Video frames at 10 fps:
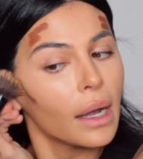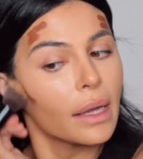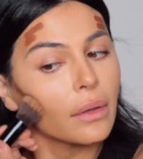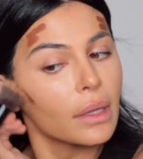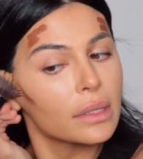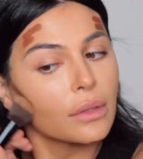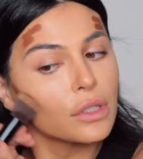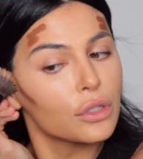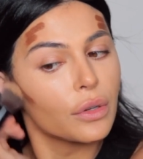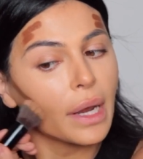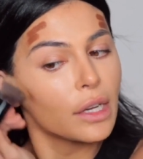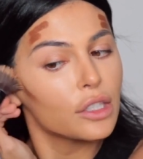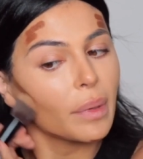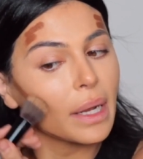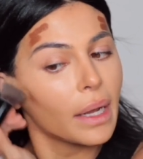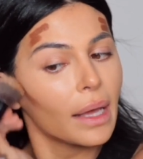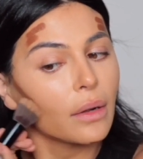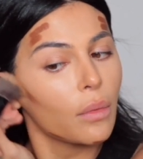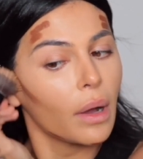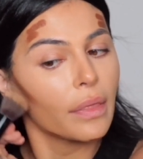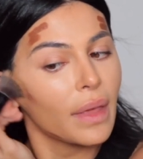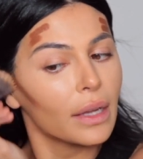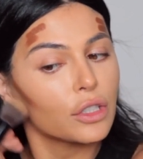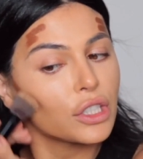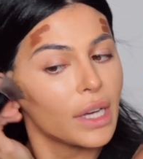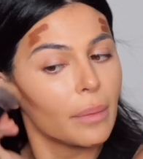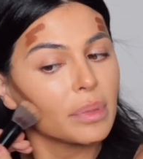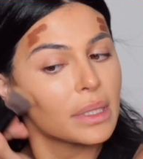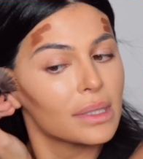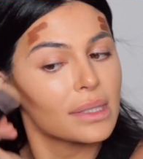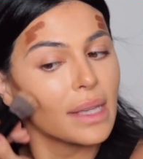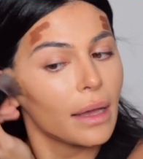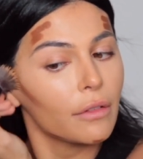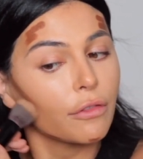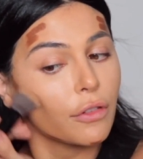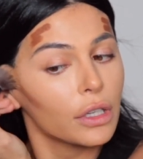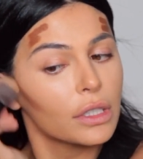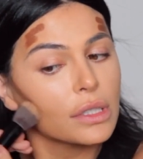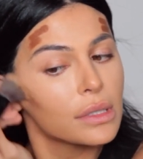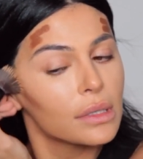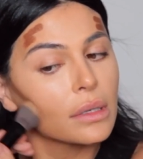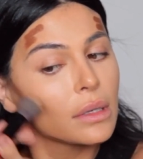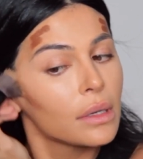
I know that sounds strange, but I kind of want that shape to set first.